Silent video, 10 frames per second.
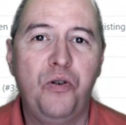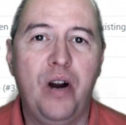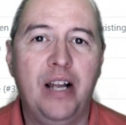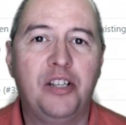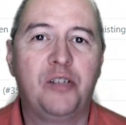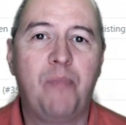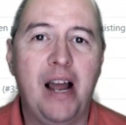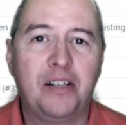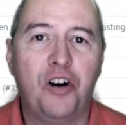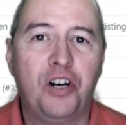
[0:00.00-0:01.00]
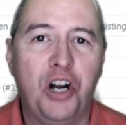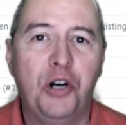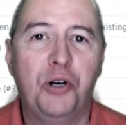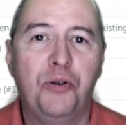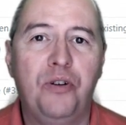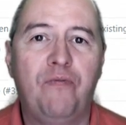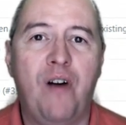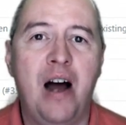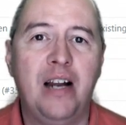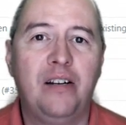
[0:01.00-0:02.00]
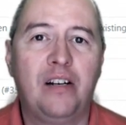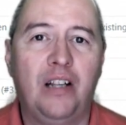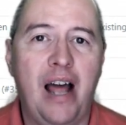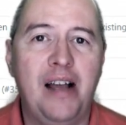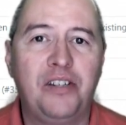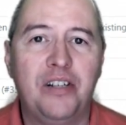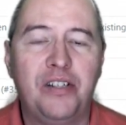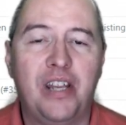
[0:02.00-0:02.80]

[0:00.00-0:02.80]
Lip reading: inspect our code, find classes